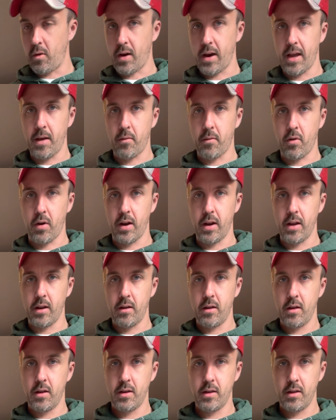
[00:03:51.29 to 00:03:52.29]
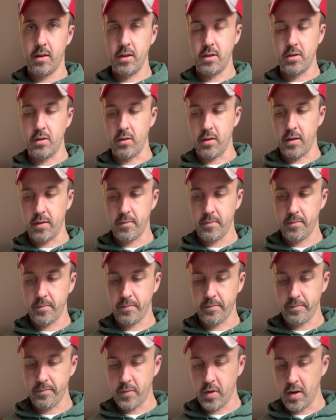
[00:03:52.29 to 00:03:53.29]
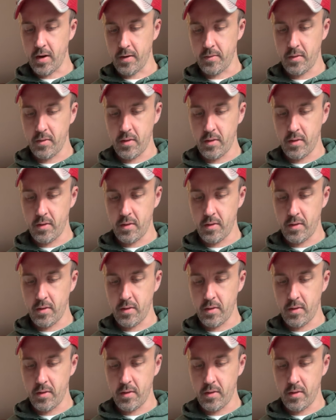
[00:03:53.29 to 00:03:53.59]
I upgraded to this unit here.